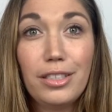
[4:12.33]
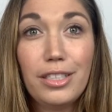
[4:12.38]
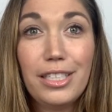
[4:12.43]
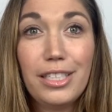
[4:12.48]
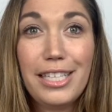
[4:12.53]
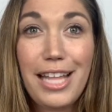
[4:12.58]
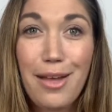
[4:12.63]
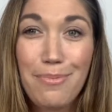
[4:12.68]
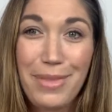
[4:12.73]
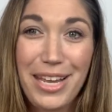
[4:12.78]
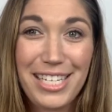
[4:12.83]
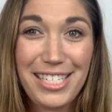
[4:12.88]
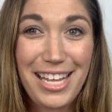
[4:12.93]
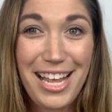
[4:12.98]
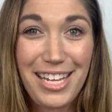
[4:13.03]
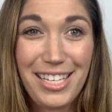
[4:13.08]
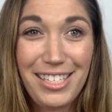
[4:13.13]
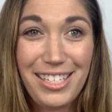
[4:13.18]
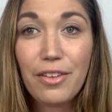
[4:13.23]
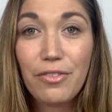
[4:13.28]
Does that make
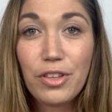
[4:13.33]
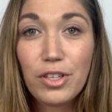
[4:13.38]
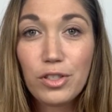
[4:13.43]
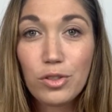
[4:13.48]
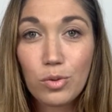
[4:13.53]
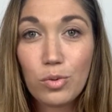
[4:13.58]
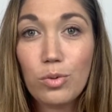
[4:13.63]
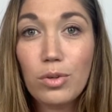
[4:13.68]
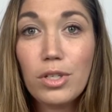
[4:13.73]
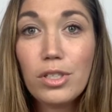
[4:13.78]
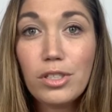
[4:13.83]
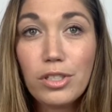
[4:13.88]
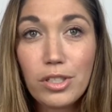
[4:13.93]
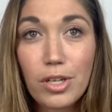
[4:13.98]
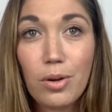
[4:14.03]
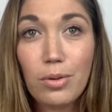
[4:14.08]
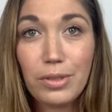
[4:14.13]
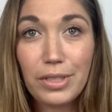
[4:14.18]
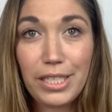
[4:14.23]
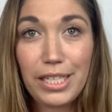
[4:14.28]
sense? If the schools
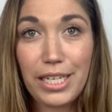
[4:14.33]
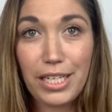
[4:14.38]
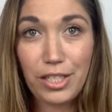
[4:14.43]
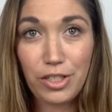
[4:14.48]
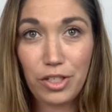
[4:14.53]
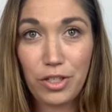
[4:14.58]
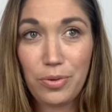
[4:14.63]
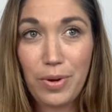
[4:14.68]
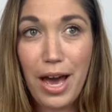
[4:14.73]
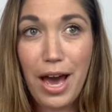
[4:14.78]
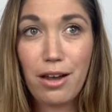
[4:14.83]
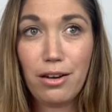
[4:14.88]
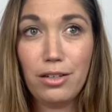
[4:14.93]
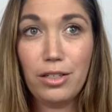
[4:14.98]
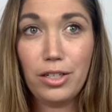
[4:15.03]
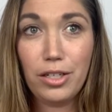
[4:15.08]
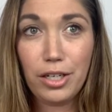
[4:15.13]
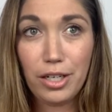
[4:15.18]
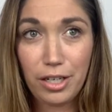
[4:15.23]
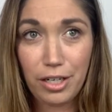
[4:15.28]
don't teach you how to
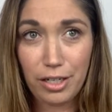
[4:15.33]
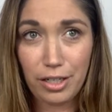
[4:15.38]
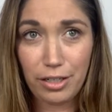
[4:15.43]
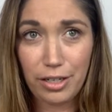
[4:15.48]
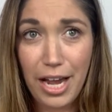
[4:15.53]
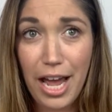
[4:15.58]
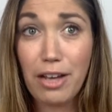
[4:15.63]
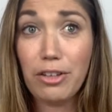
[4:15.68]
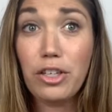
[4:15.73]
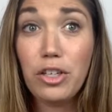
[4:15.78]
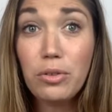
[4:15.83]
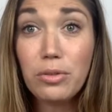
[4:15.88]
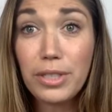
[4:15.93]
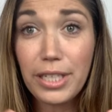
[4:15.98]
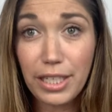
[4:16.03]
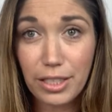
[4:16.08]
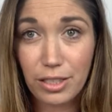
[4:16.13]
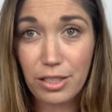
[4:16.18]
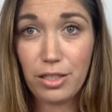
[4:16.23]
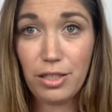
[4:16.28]
learn, how you
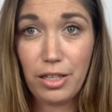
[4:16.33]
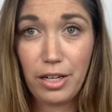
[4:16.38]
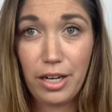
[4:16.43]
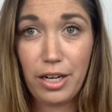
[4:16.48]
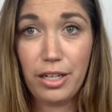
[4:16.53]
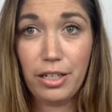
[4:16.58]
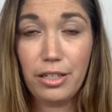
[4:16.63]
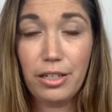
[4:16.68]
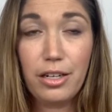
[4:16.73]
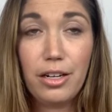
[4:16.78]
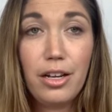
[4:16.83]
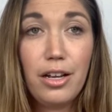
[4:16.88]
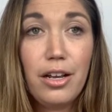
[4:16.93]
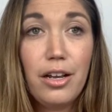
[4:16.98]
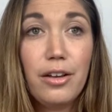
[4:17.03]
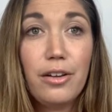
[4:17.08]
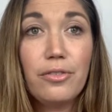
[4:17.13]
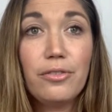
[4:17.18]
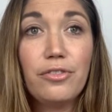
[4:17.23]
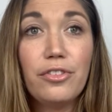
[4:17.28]
need to learn
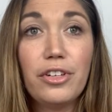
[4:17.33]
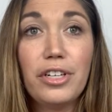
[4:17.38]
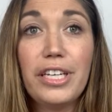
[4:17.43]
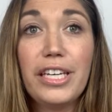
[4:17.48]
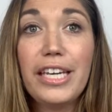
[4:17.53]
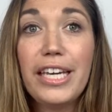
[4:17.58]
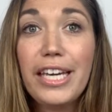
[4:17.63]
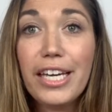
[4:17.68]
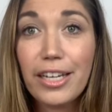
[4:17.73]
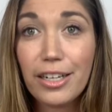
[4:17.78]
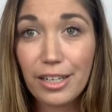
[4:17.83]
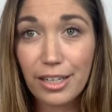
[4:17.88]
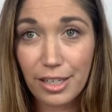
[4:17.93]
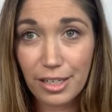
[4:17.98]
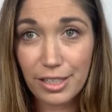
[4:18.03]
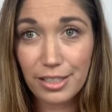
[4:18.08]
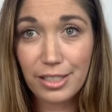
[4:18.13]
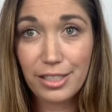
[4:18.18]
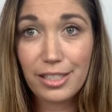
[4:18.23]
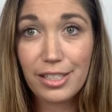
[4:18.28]
for
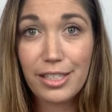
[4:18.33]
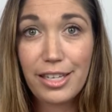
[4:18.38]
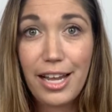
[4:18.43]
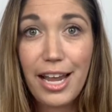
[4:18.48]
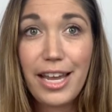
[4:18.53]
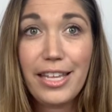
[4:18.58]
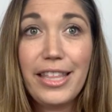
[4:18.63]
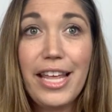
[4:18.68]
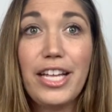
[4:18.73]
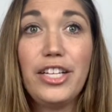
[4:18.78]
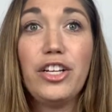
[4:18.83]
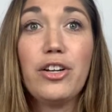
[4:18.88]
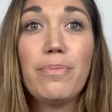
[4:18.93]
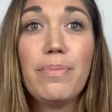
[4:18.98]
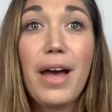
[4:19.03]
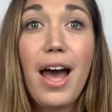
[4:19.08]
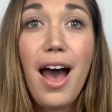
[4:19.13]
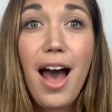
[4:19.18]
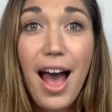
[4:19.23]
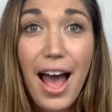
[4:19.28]
years, and then you're
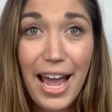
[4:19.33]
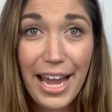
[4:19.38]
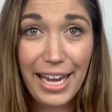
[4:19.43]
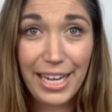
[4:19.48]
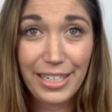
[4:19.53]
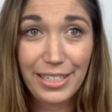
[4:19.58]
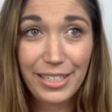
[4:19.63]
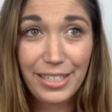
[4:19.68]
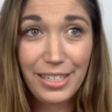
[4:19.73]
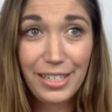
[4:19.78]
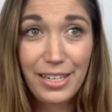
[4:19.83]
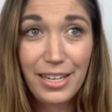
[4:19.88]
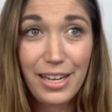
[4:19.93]
behind,